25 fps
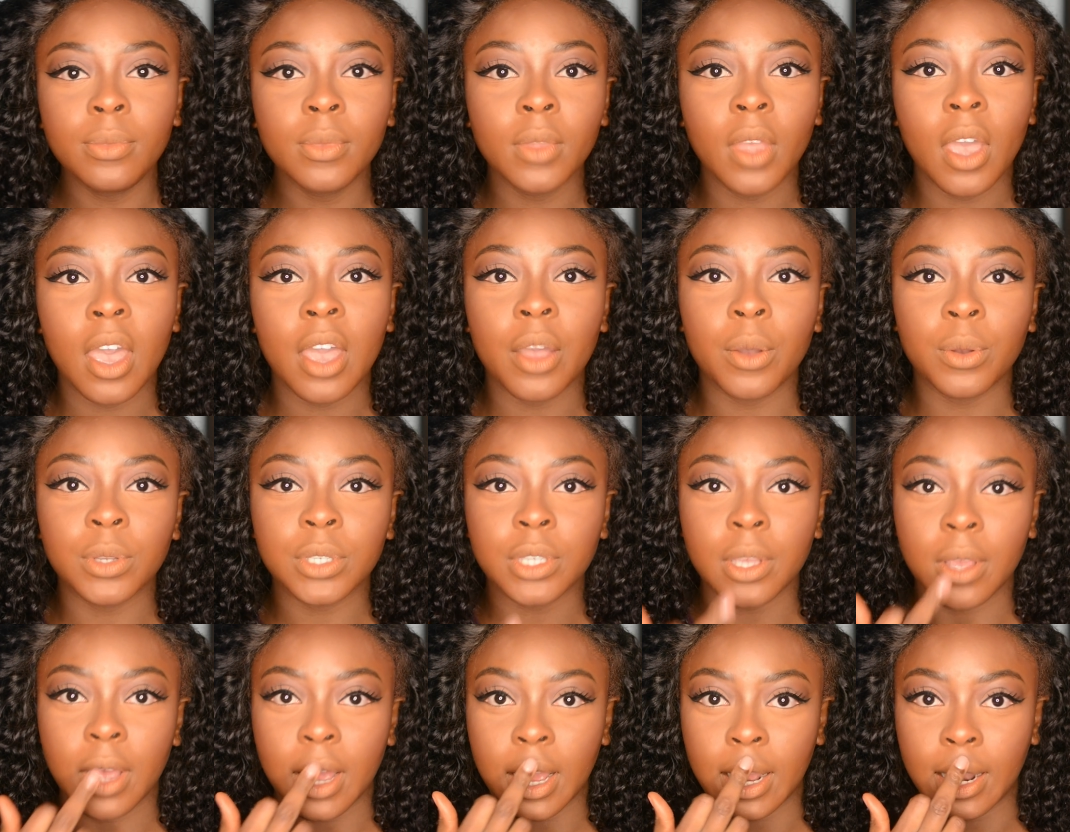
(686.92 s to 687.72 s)
I
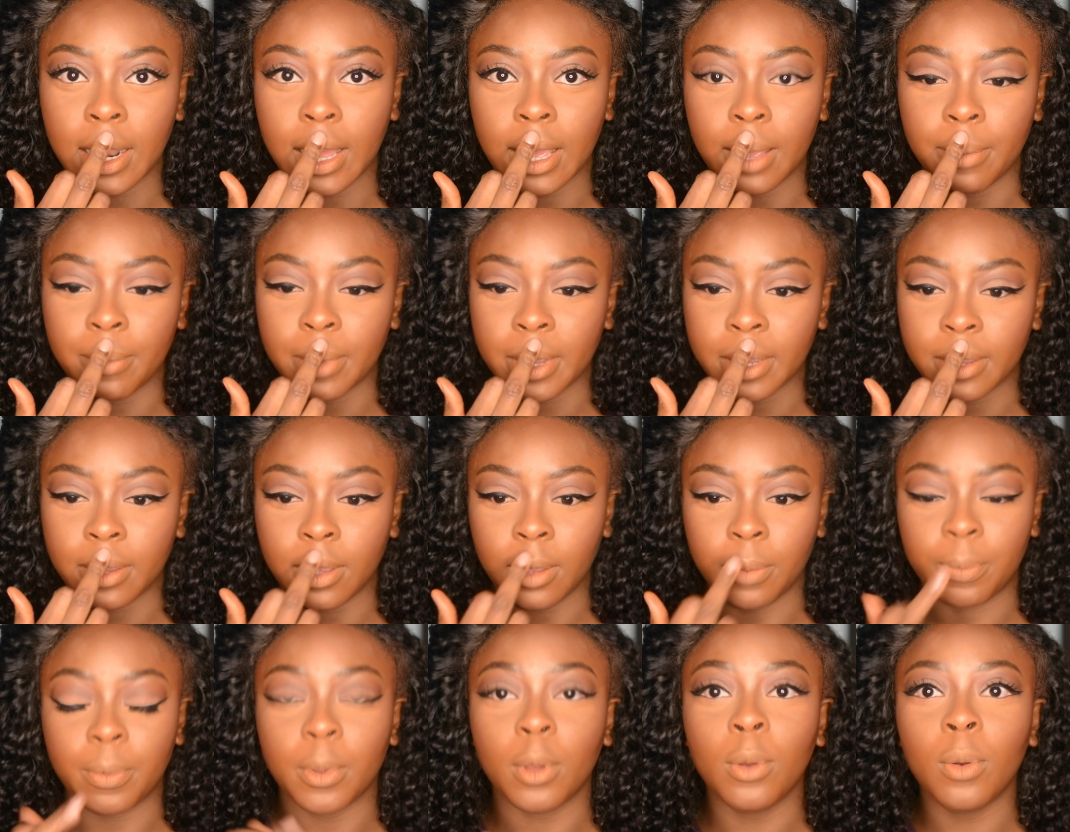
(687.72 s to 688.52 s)
also highlight my
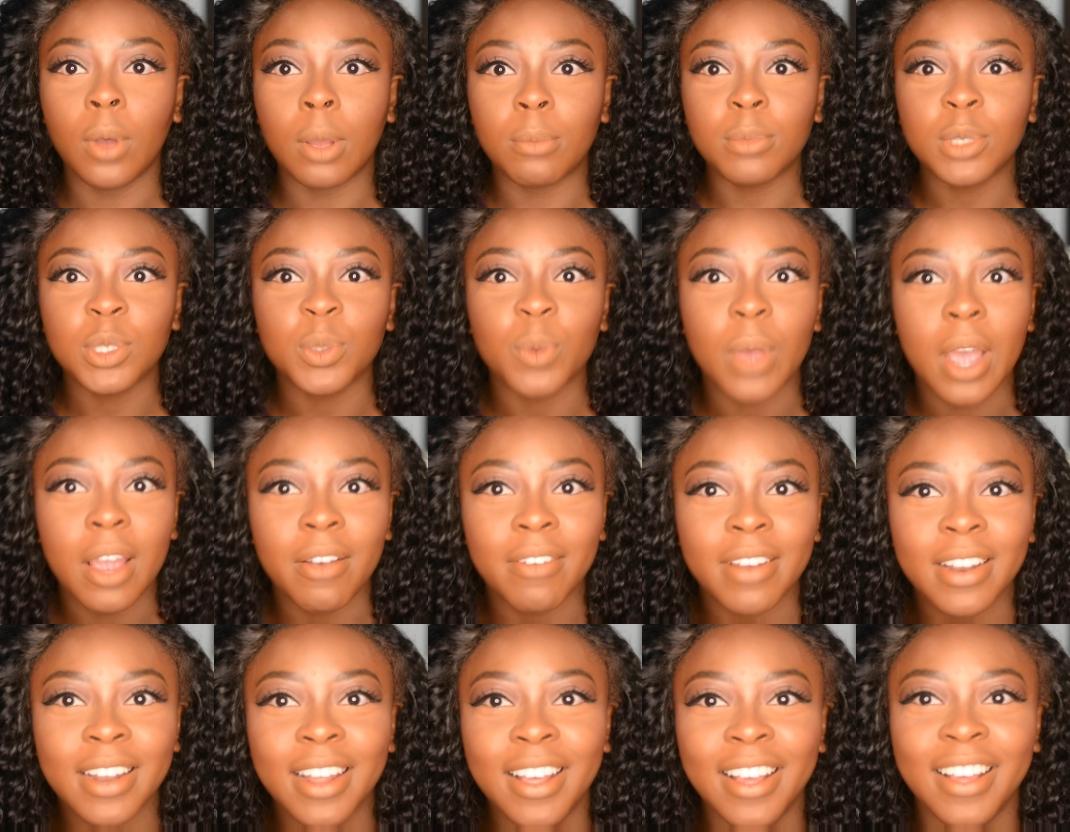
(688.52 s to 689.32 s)
oh, I'm
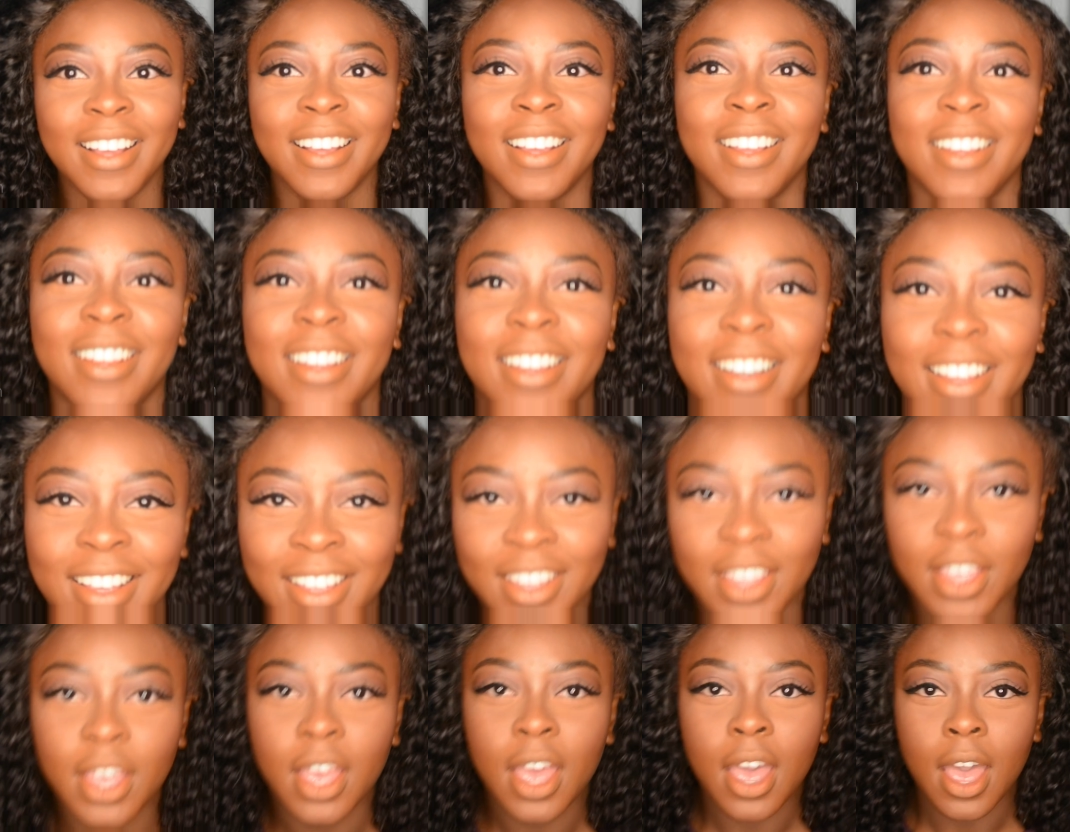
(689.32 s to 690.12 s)
swearing.
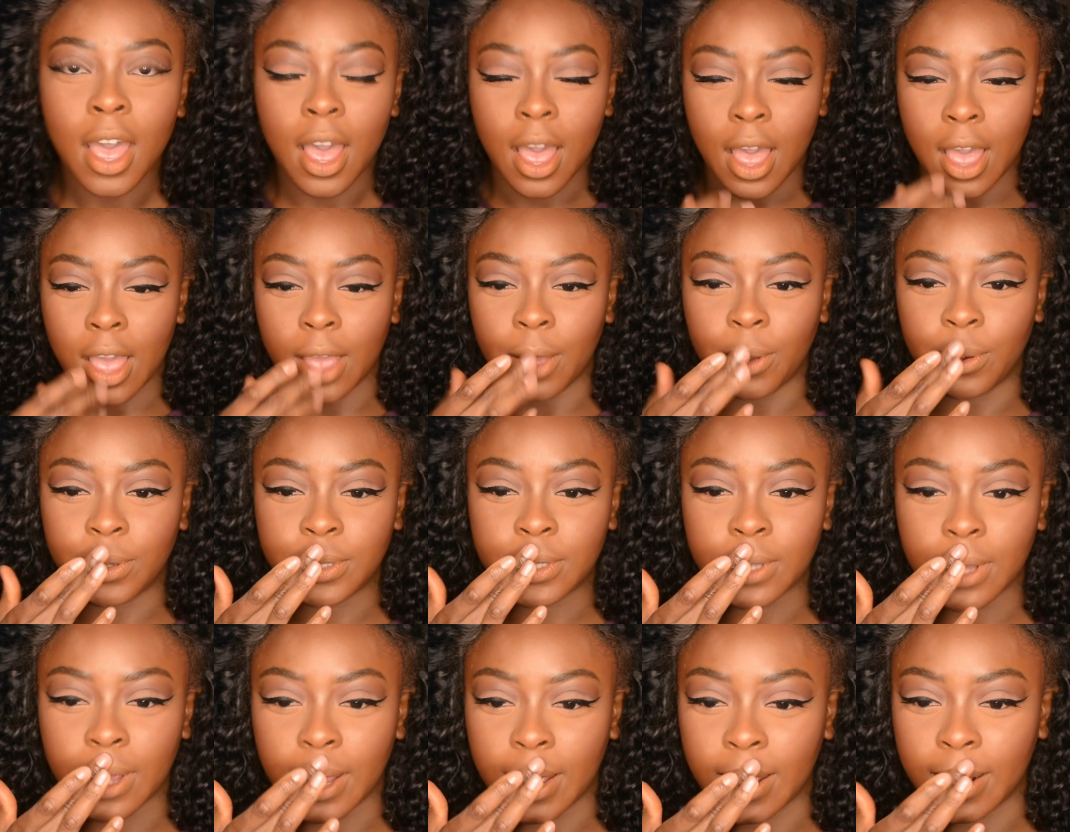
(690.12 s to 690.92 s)
I
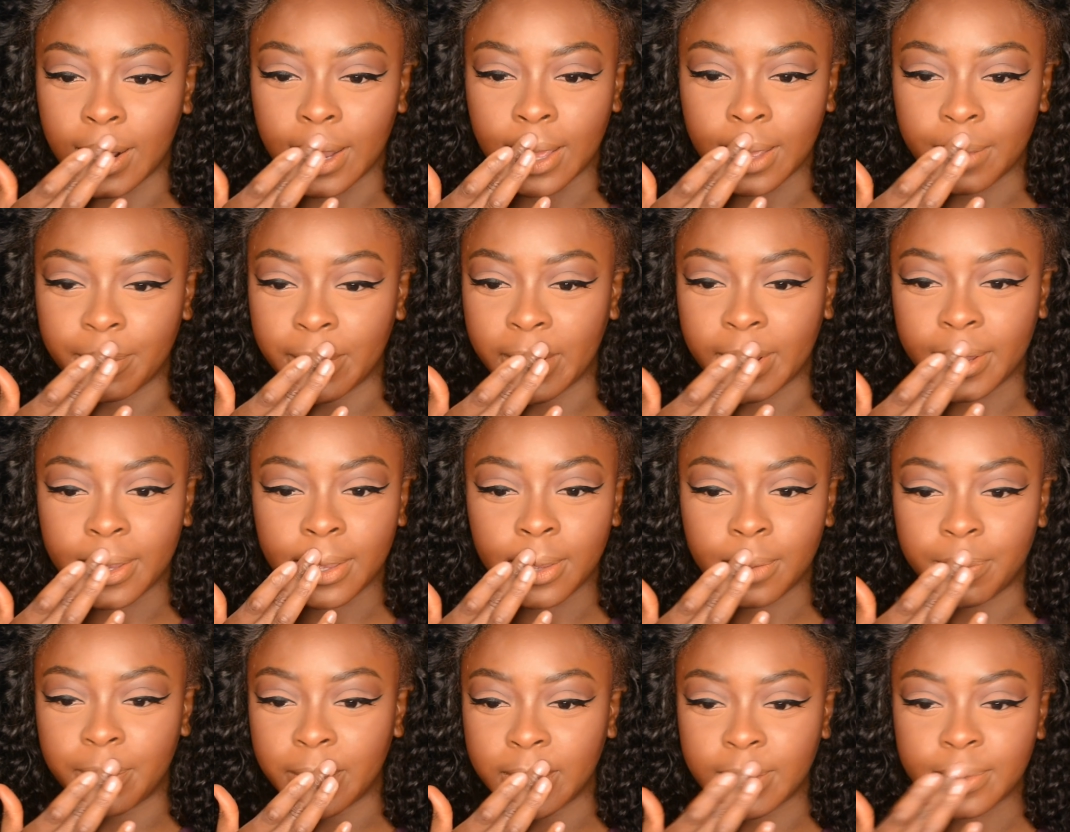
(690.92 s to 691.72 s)
also highlight my
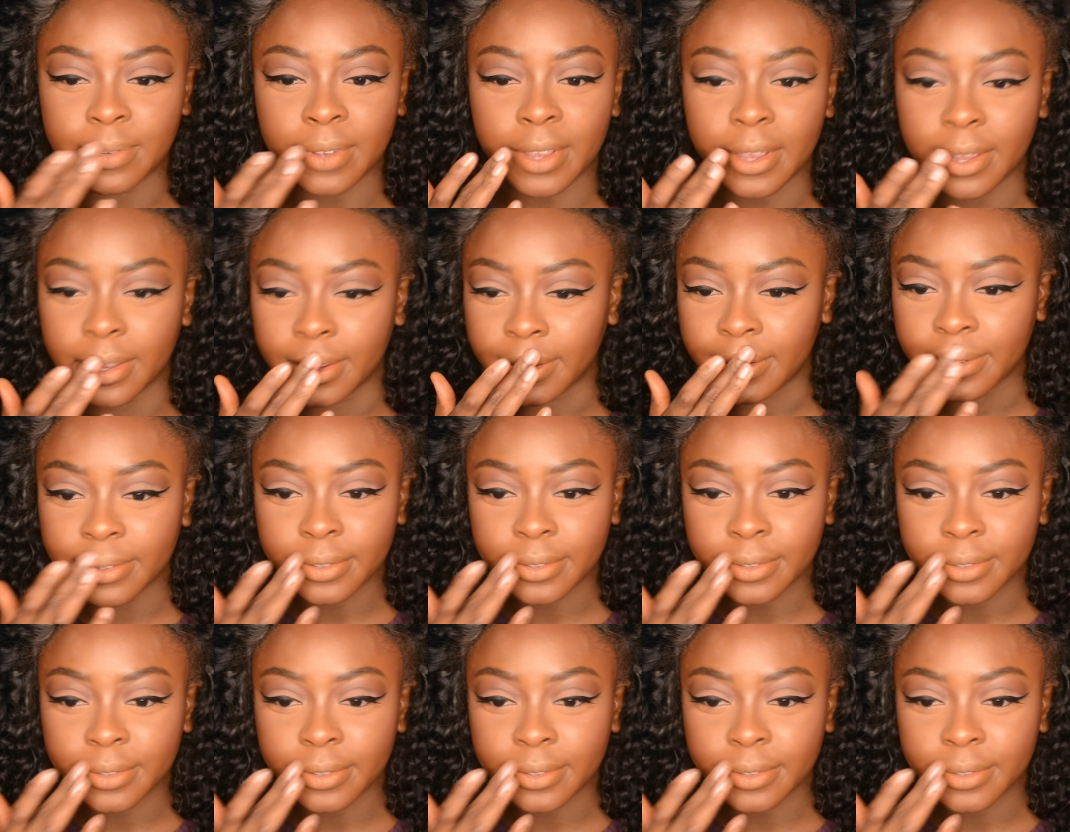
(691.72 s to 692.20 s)
cupid's bow.